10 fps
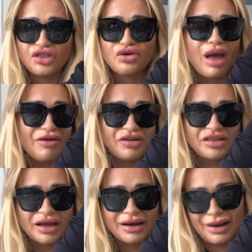through
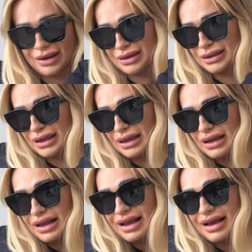everything. Like,
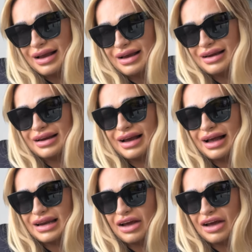and